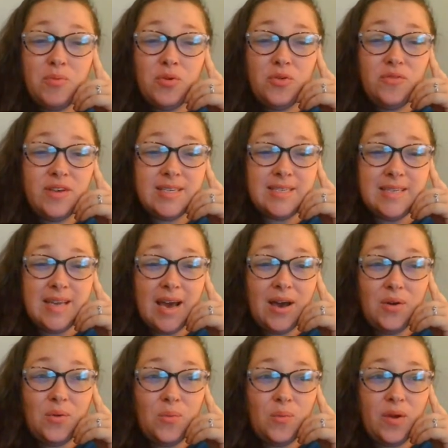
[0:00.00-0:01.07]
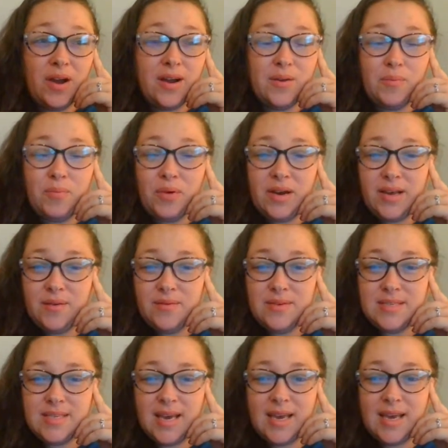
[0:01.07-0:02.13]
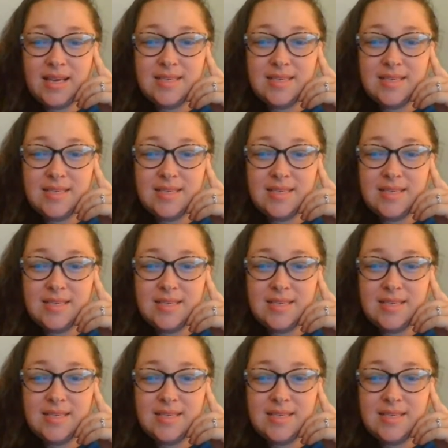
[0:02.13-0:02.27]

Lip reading: movies now where Brittany was saying